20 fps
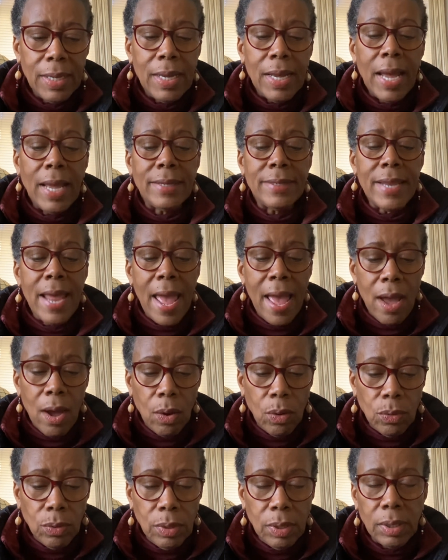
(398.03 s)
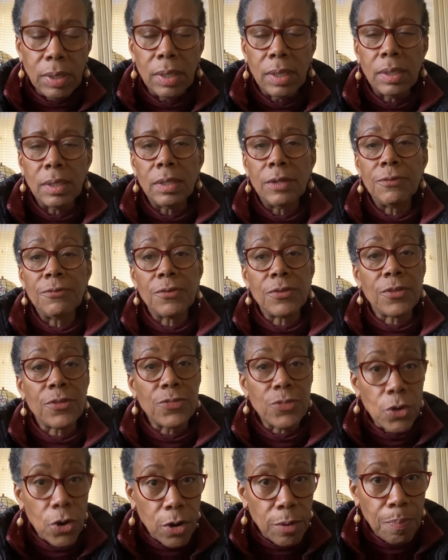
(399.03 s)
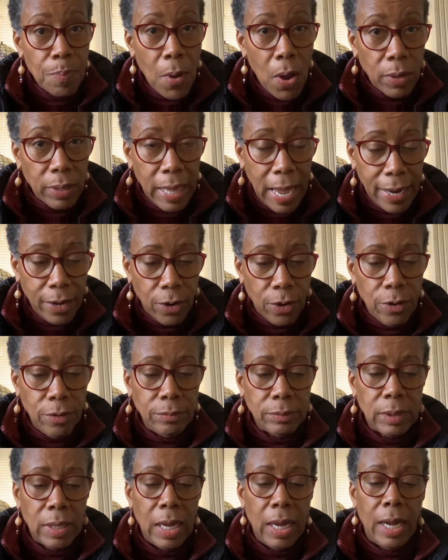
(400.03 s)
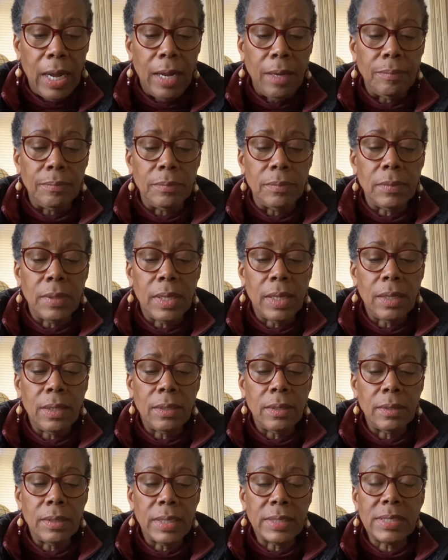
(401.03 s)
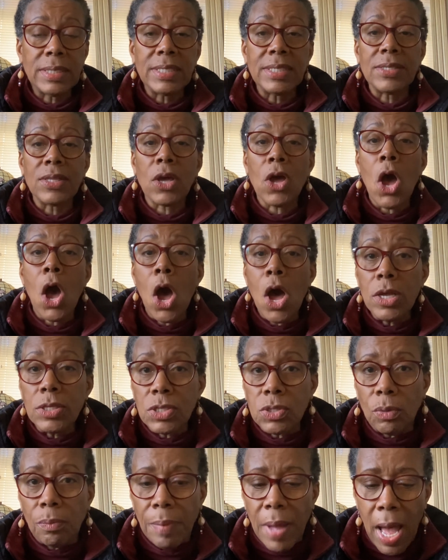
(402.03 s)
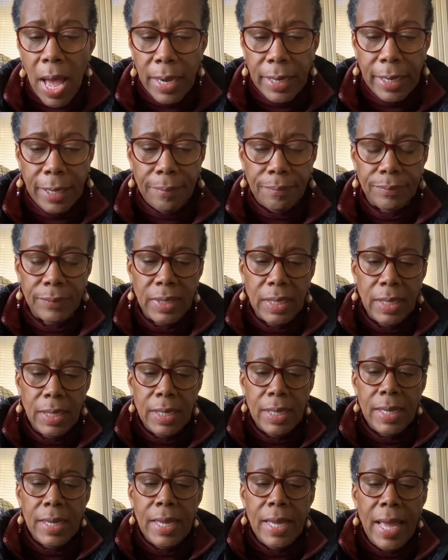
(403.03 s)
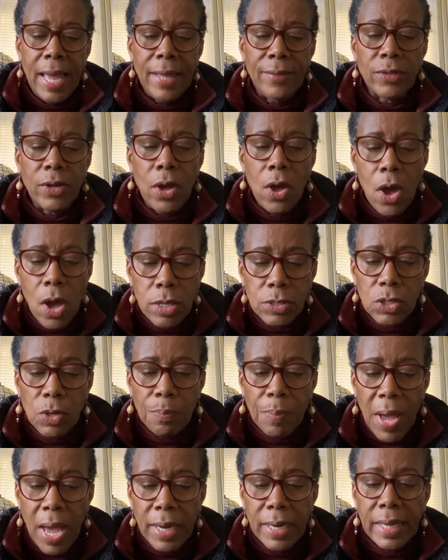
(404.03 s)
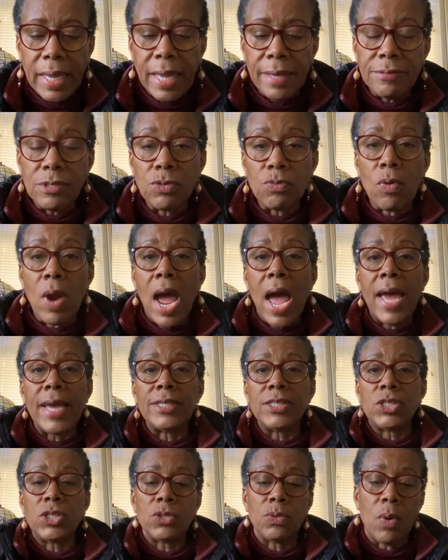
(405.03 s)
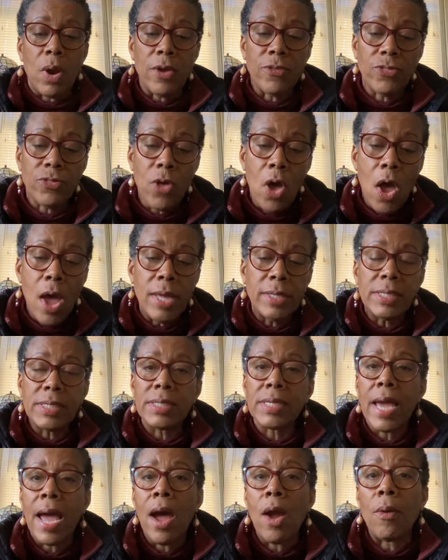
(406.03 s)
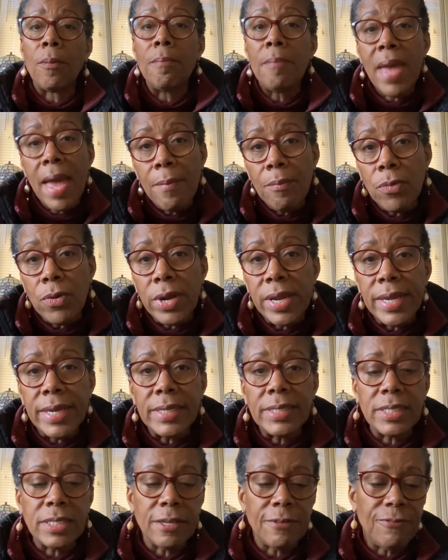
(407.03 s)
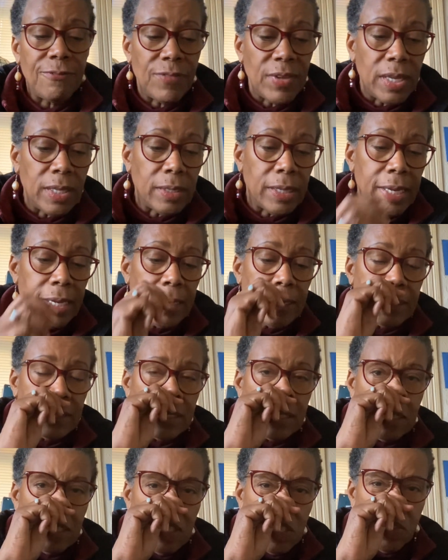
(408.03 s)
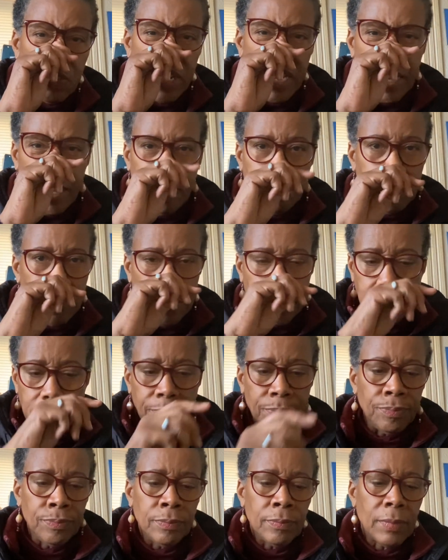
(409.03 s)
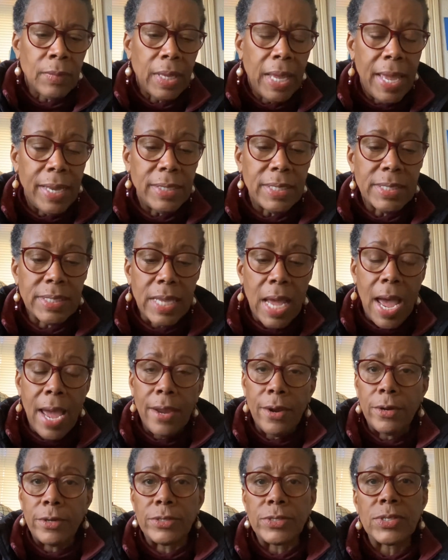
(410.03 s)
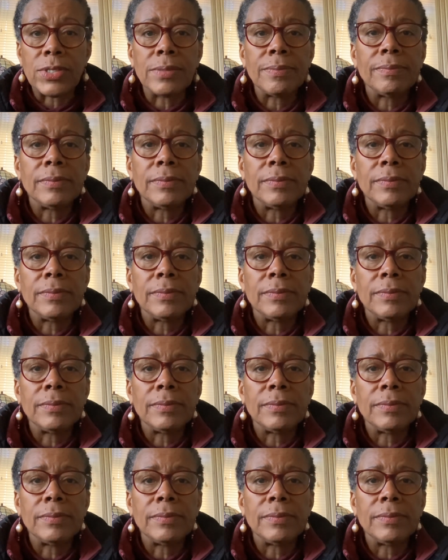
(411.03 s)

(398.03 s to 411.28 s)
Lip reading: And now, for the third layer, this is the causal body. And the causal body gives rise to our thoughts, our memories, feelings, dreams, and desires.